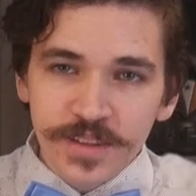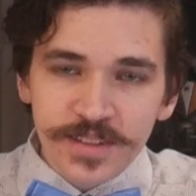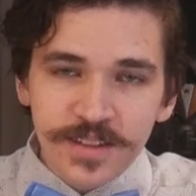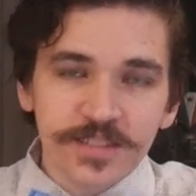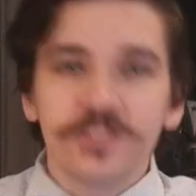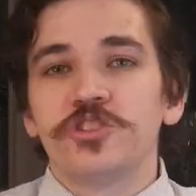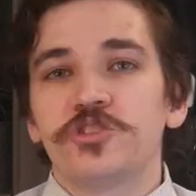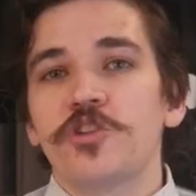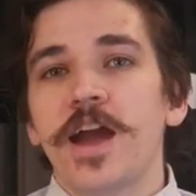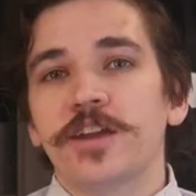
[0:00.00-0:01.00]
doesn't
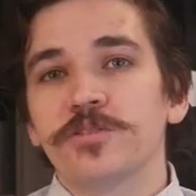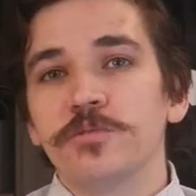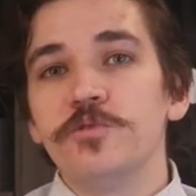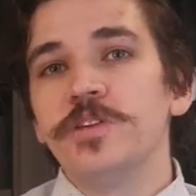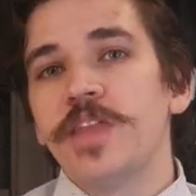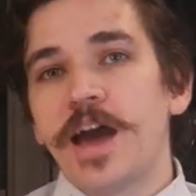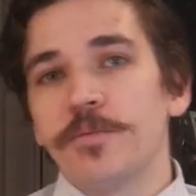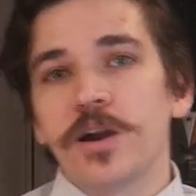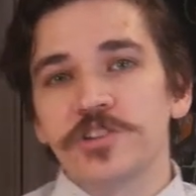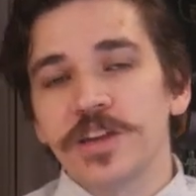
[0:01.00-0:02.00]
detract from the movie that
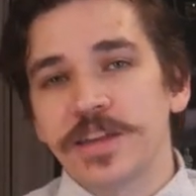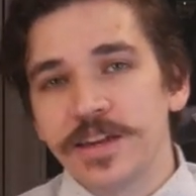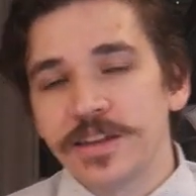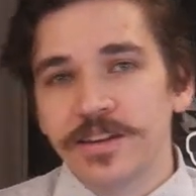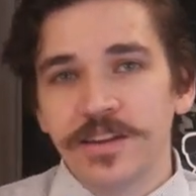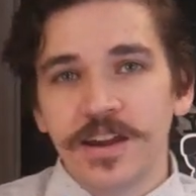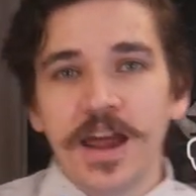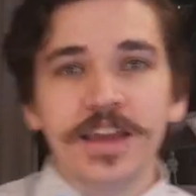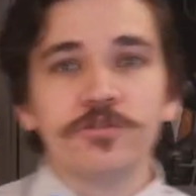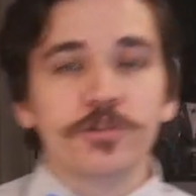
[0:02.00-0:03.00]
much, and
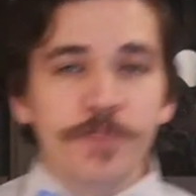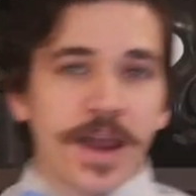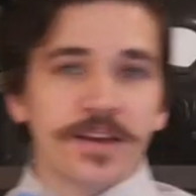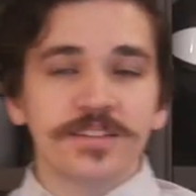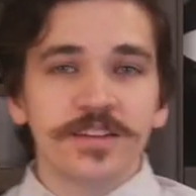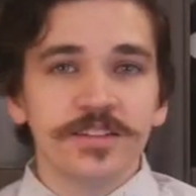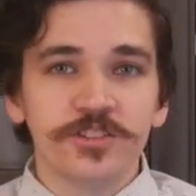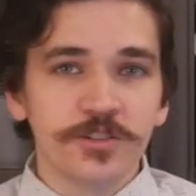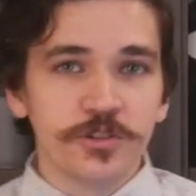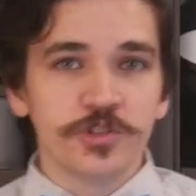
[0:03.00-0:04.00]
I can look past it and
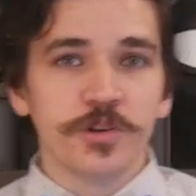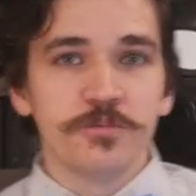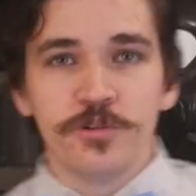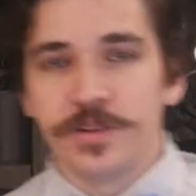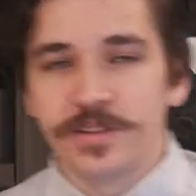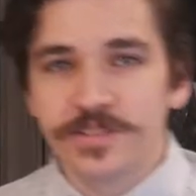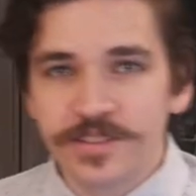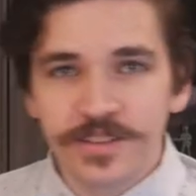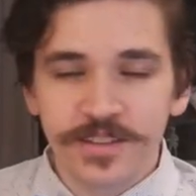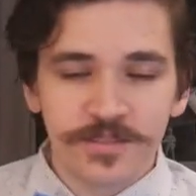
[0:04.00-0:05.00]
still enjoy the movie
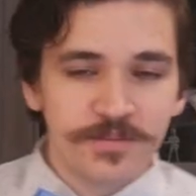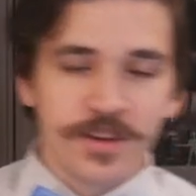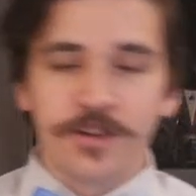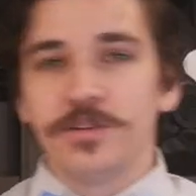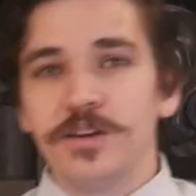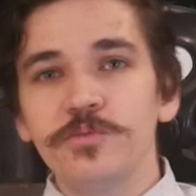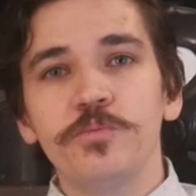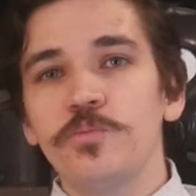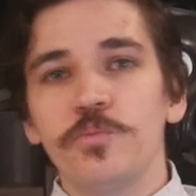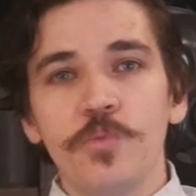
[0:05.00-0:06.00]
because it's
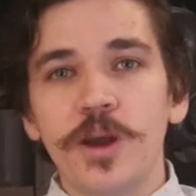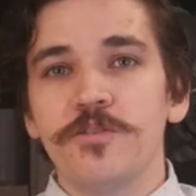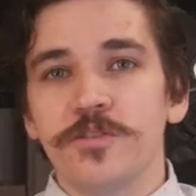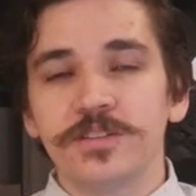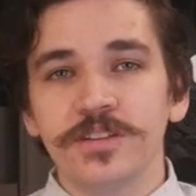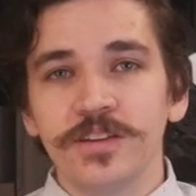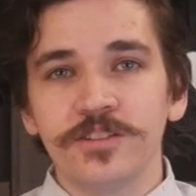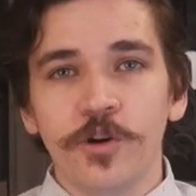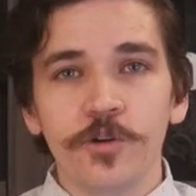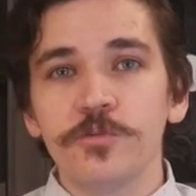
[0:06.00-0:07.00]
whatever. It's
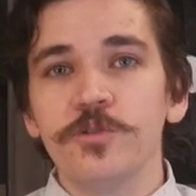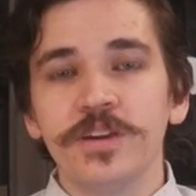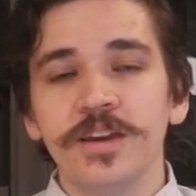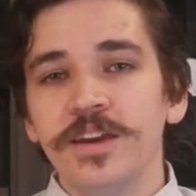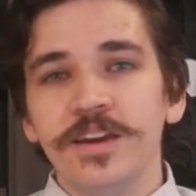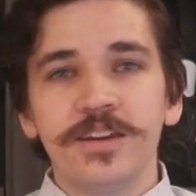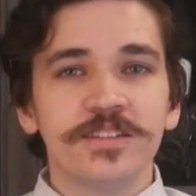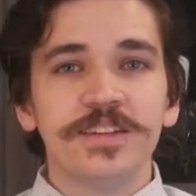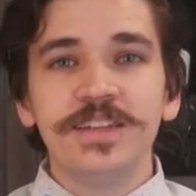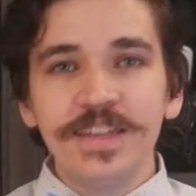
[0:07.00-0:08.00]
a horror movie. It
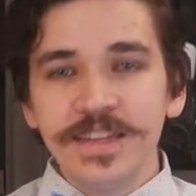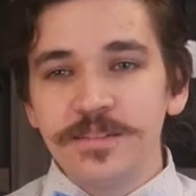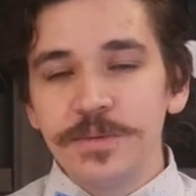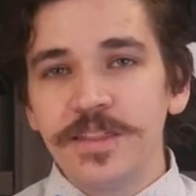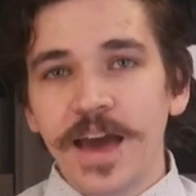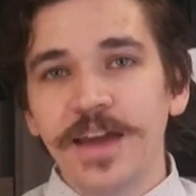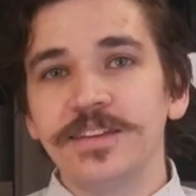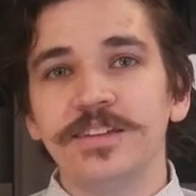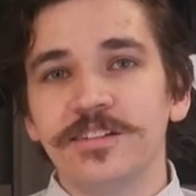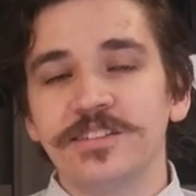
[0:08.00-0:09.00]
doesn't need to be that
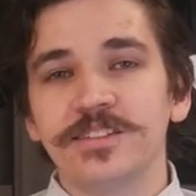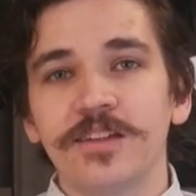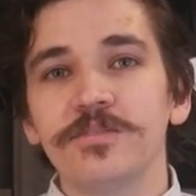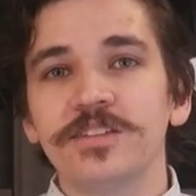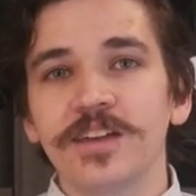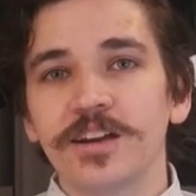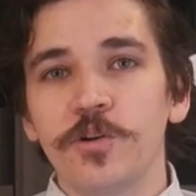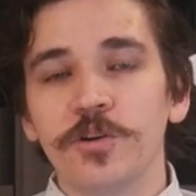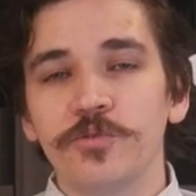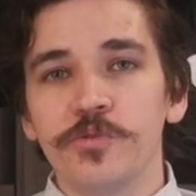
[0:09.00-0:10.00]
detailed. It's not
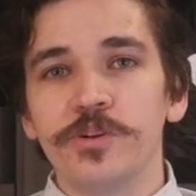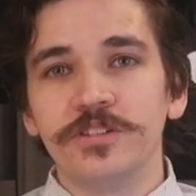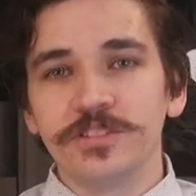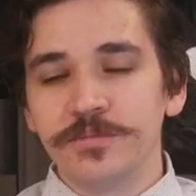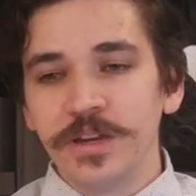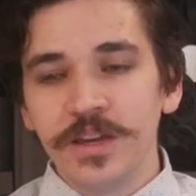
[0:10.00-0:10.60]
going for realism.